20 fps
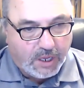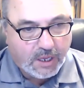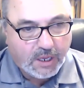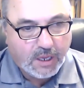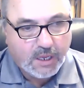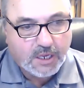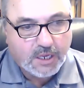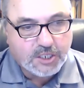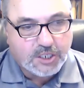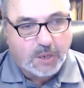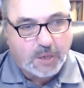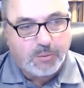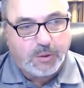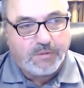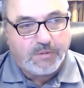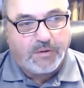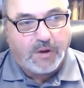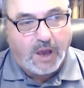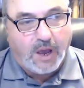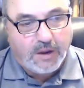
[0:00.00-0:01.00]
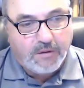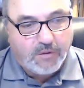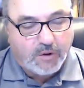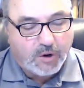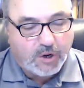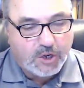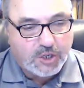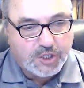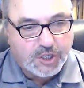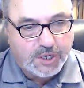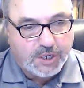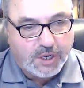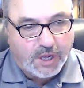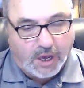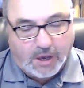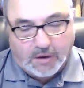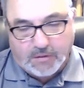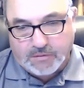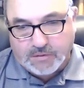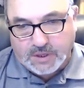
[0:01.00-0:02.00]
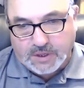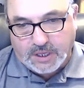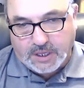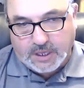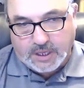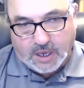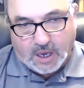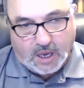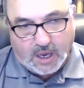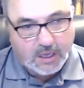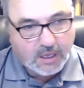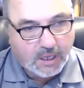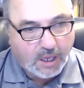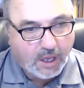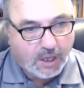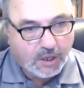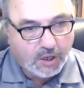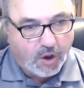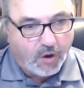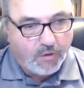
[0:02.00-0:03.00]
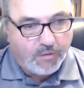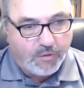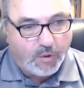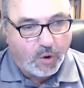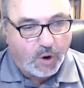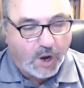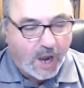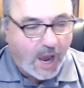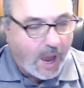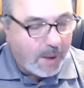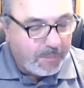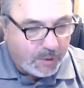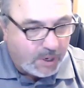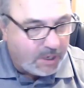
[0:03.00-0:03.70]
simplified version of the Go4 app.